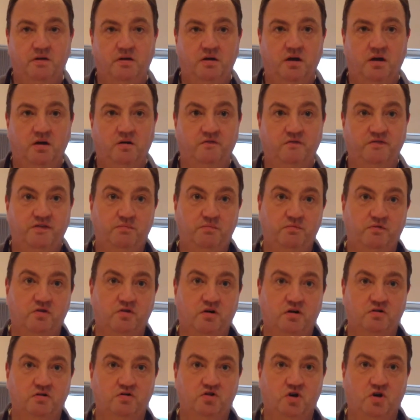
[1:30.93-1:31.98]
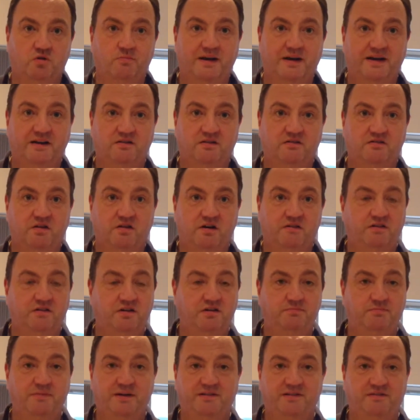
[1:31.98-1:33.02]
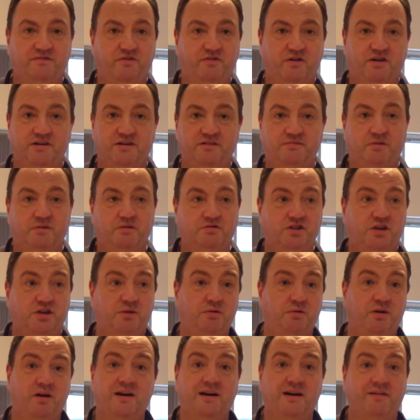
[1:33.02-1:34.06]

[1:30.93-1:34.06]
And obviously we've got Joel McIntyre in this massive fight against Marshall Shinkler.